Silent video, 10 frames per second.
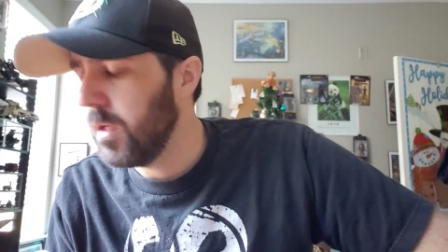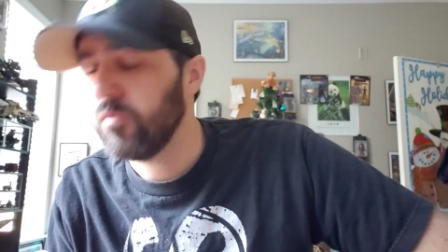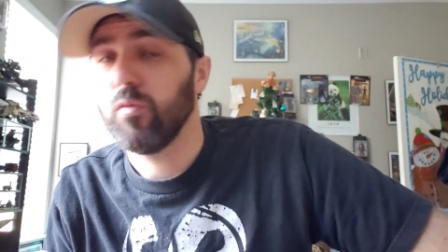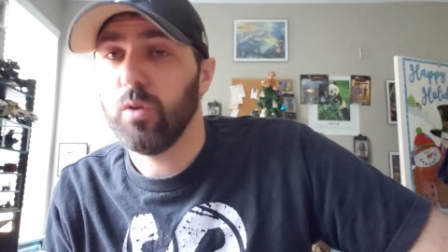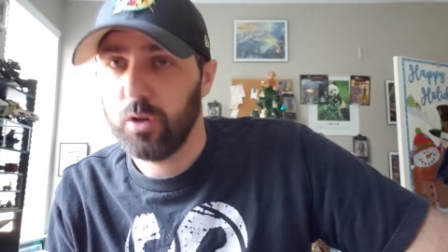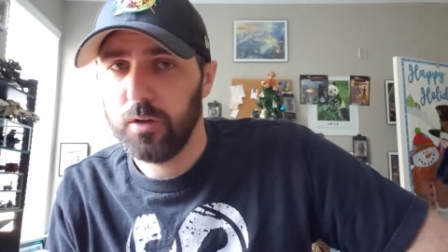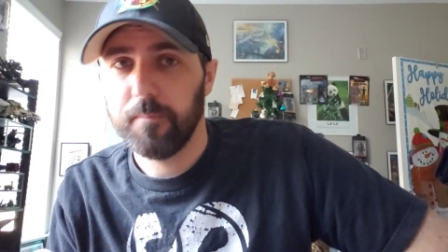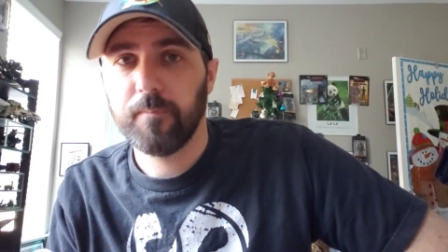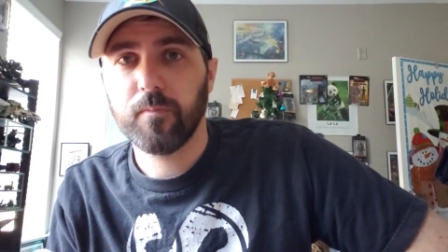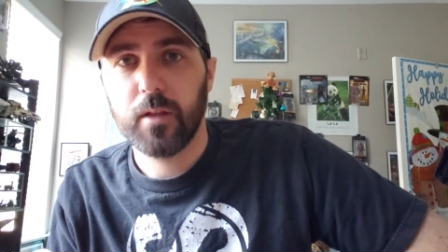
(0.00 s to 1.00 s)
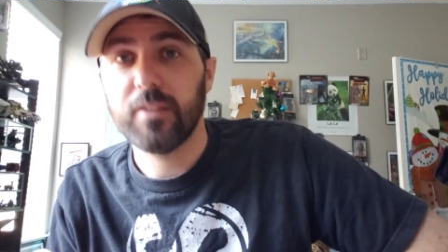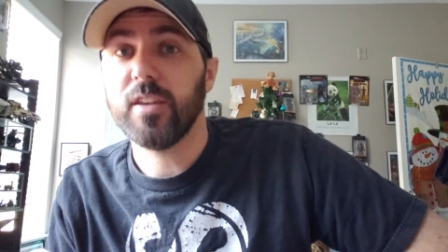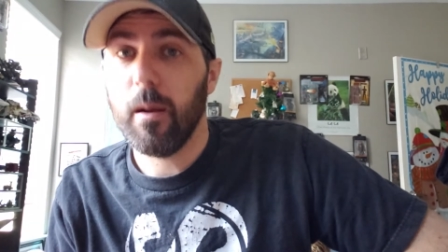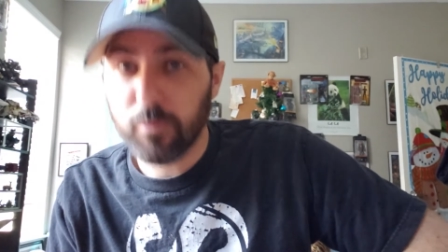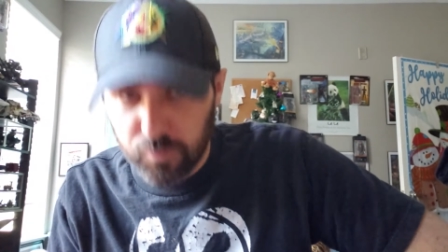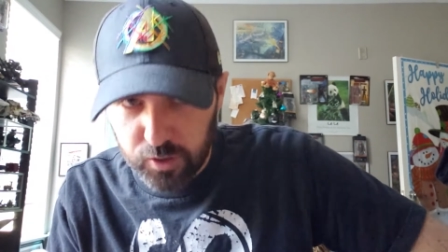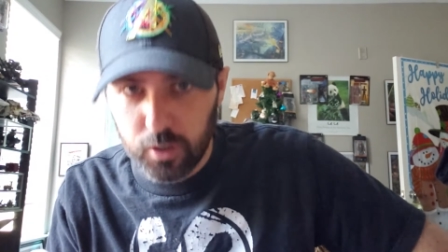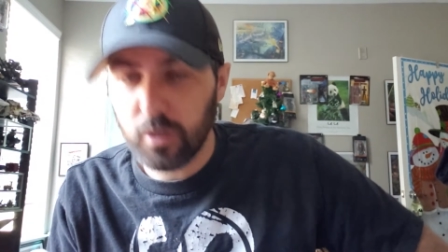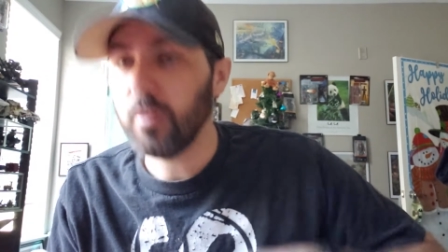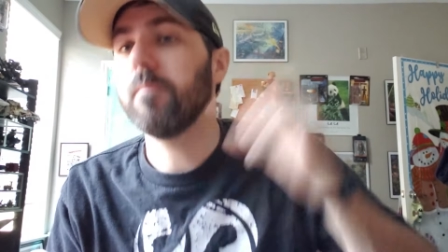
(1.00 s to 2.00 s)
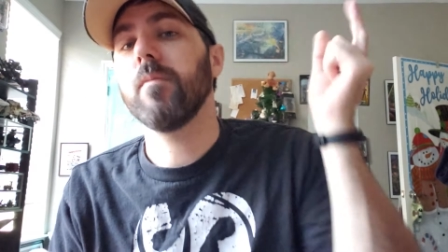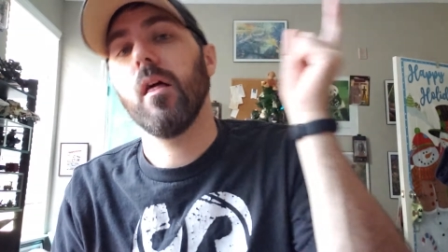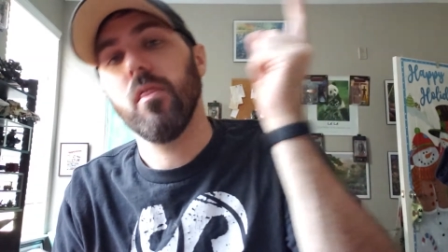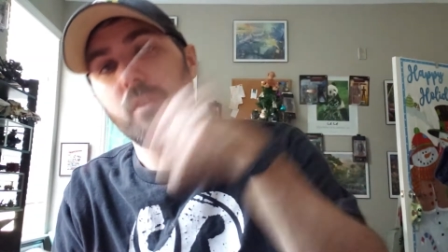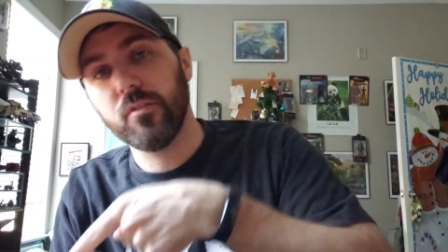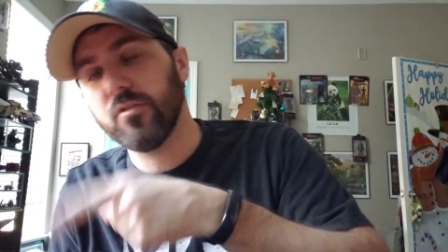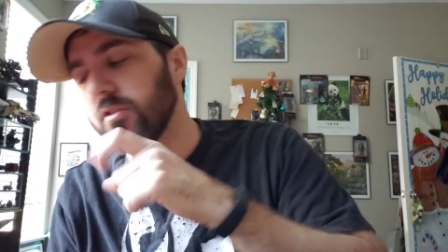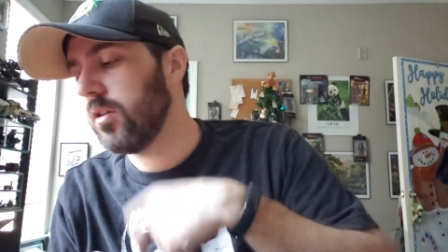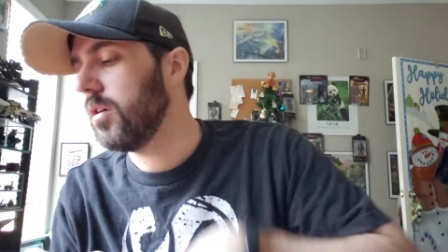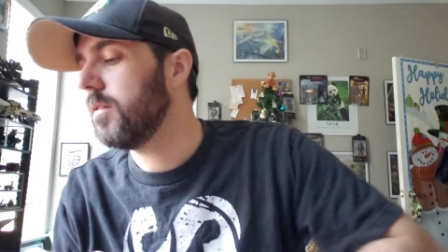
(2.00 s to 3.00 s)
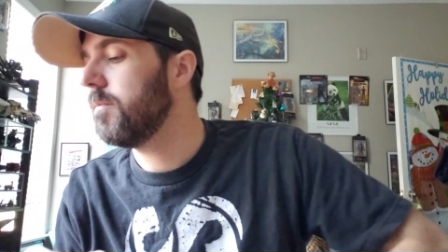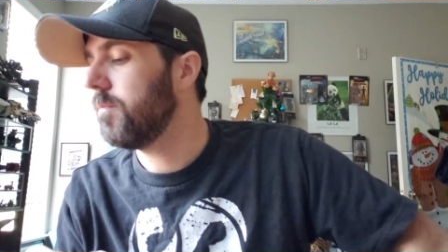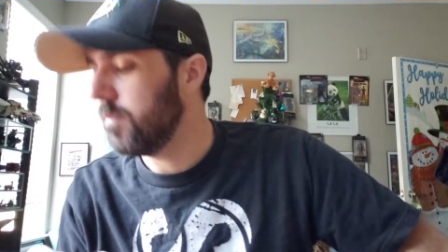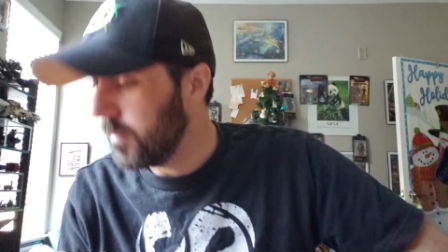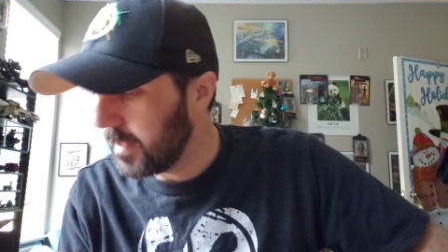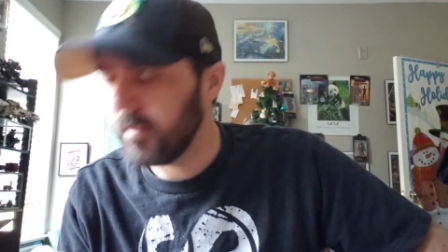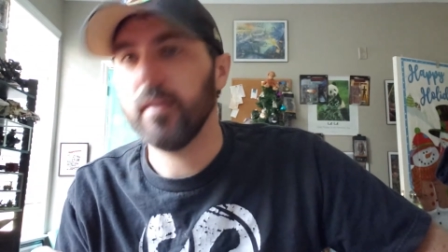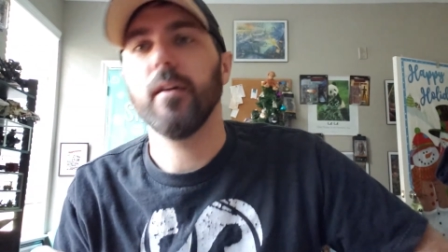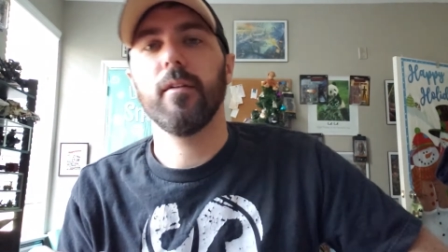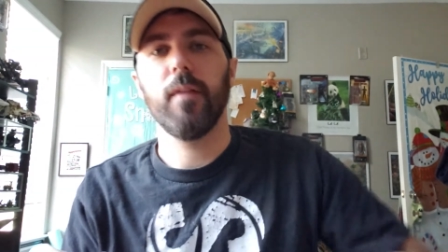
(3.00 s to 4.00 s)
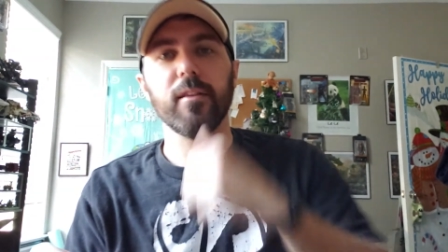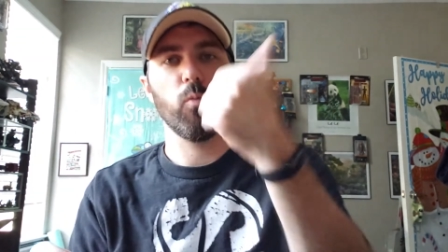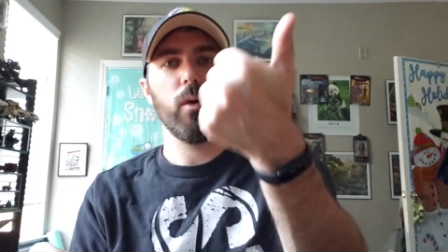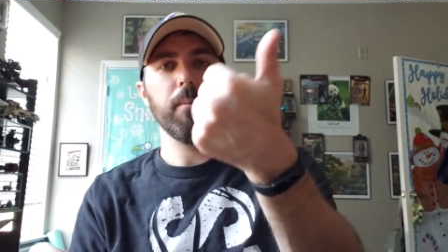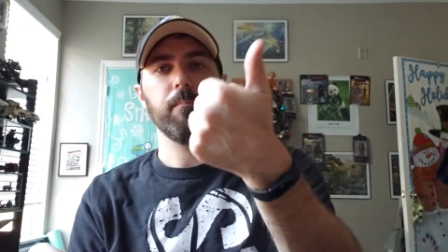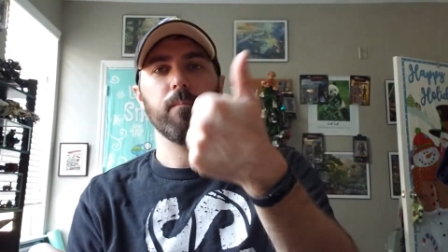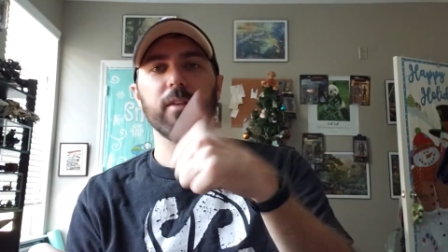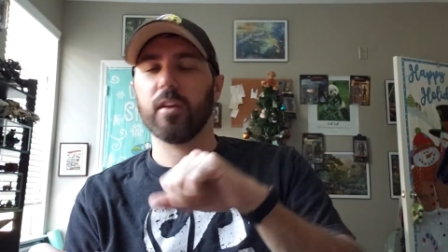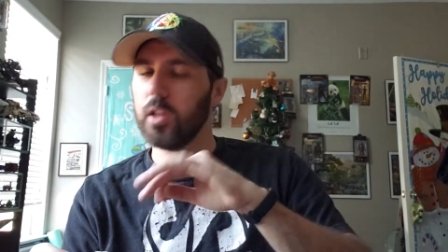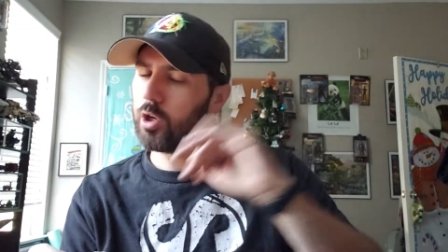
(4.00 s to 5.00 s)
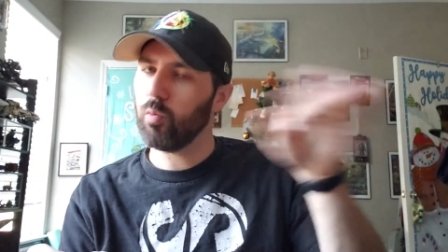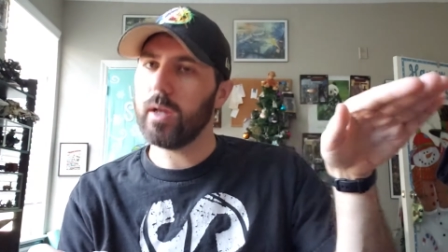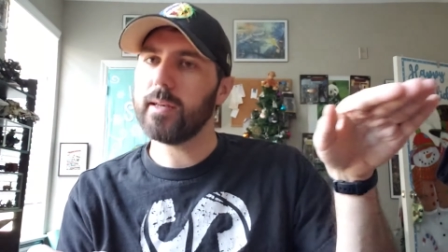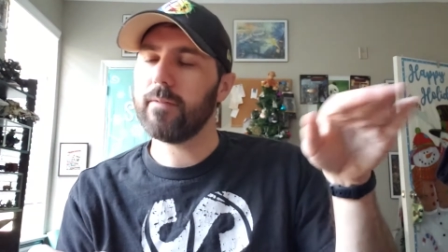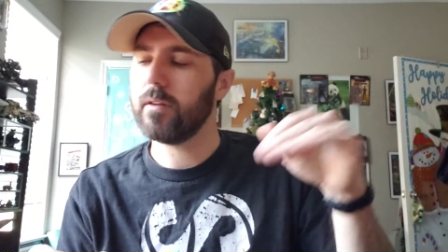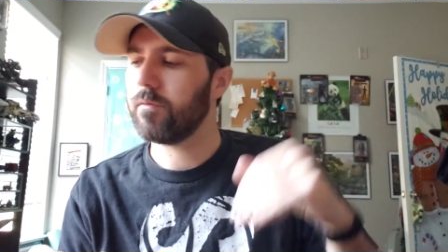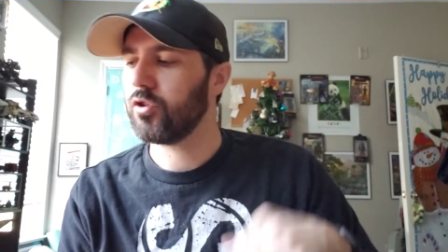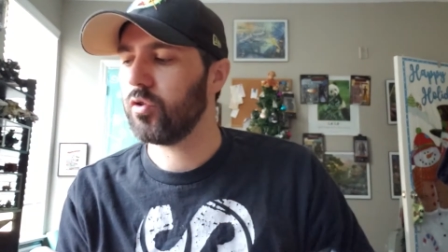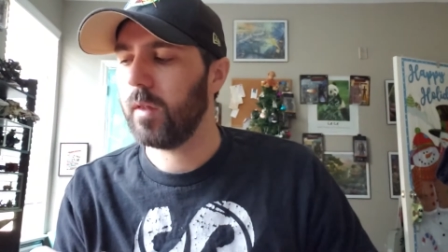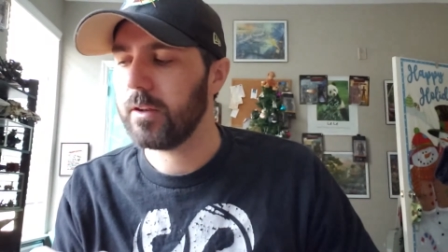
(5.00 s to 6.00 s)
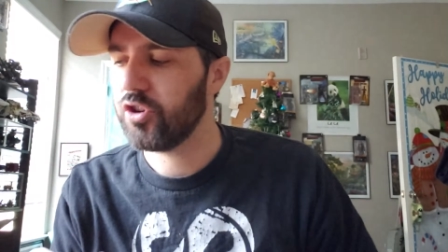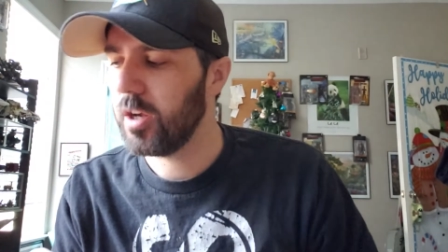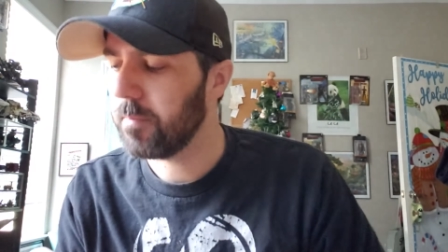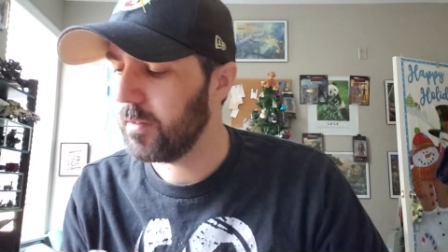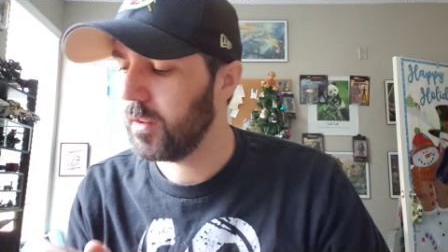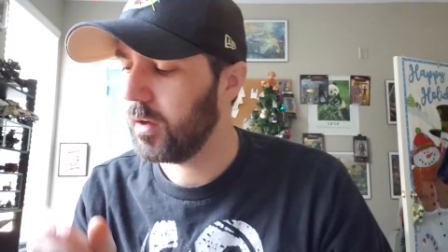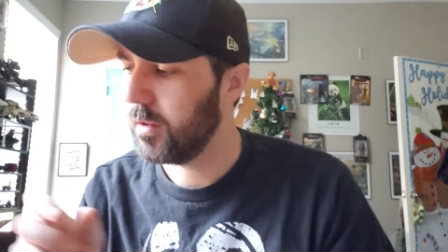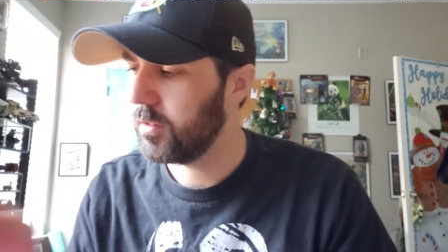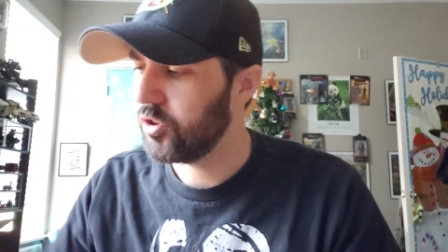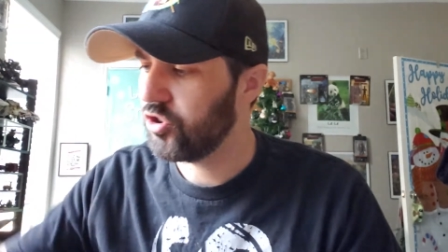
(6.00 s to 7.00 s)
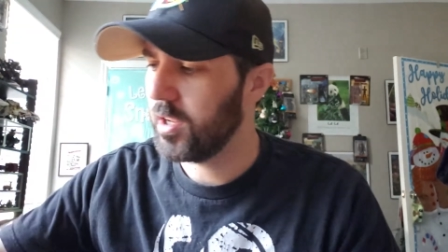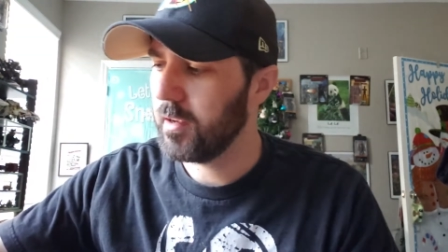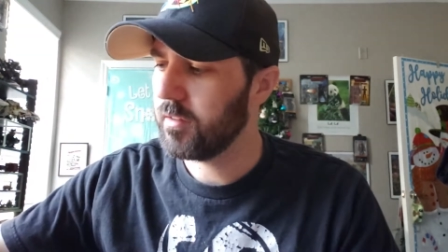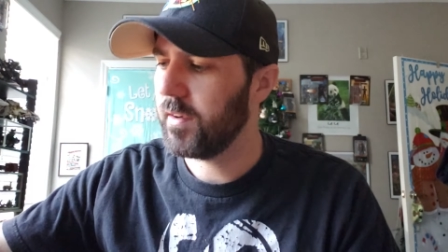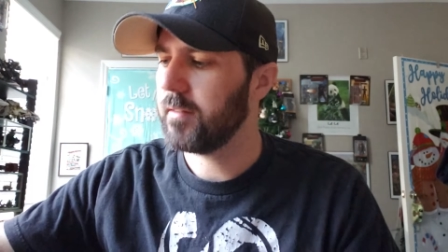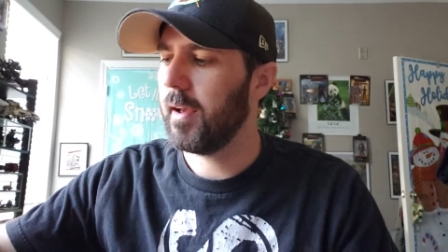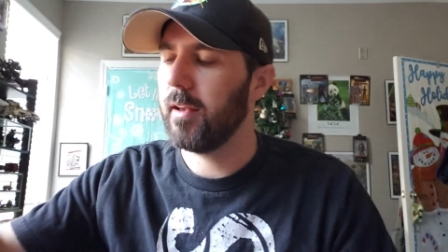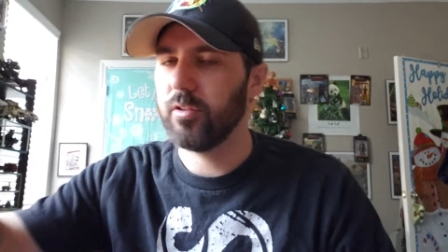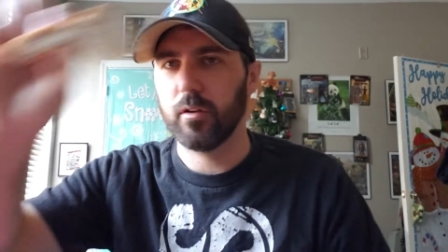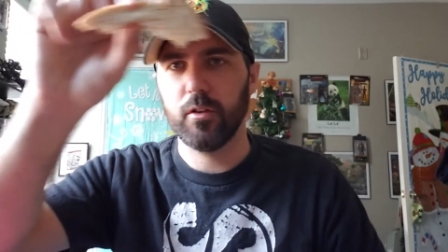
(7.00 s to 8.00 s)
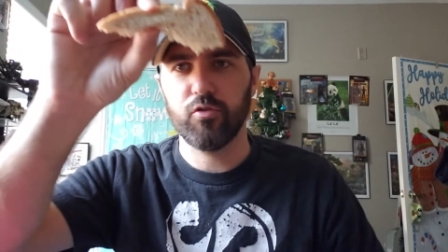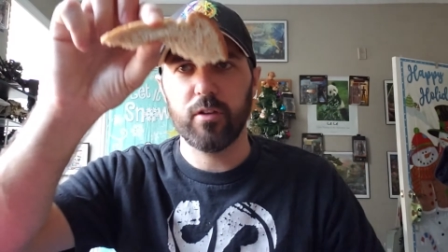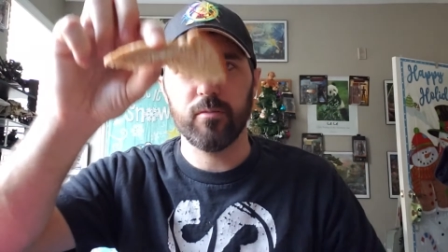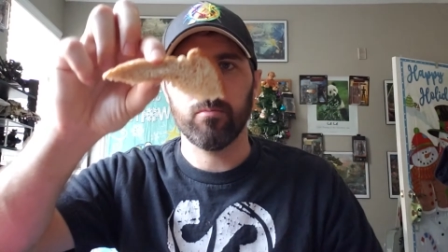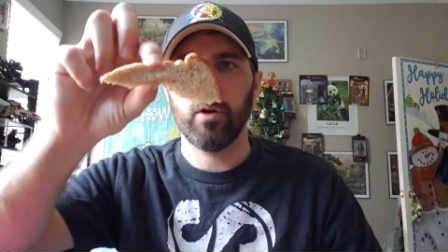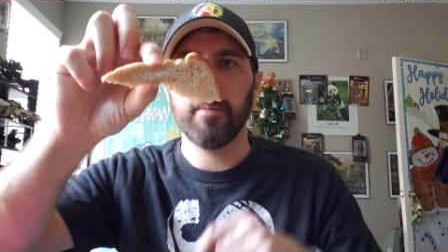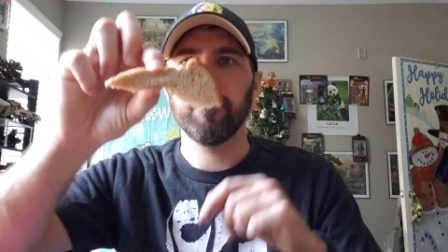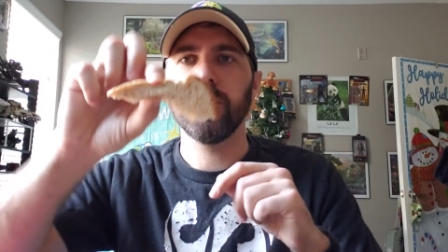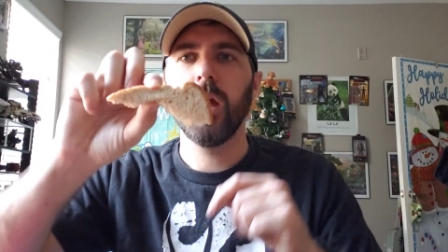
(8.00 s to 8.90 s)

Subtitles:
Real good. That sandwich was good. This is good. That's a hit. That's a win. That's a clear win, definite for sure. That chip and the cheese, fantastic. Let's try some bread.